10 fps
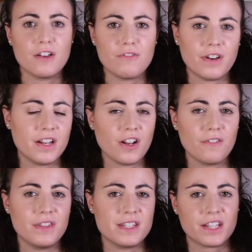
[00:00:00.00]
Fun
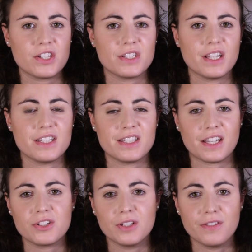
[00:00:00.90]
enough, this exercise is
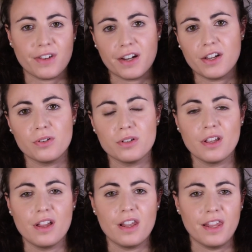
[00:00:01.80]
actually very good
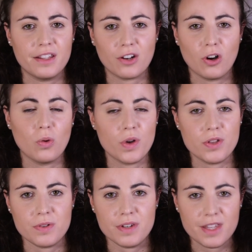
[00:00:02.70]
later on
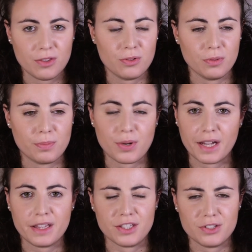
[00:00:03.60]
when you need to
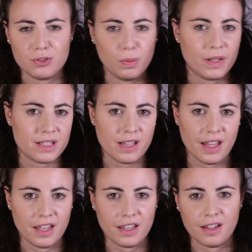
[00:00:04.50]
practice tuplets like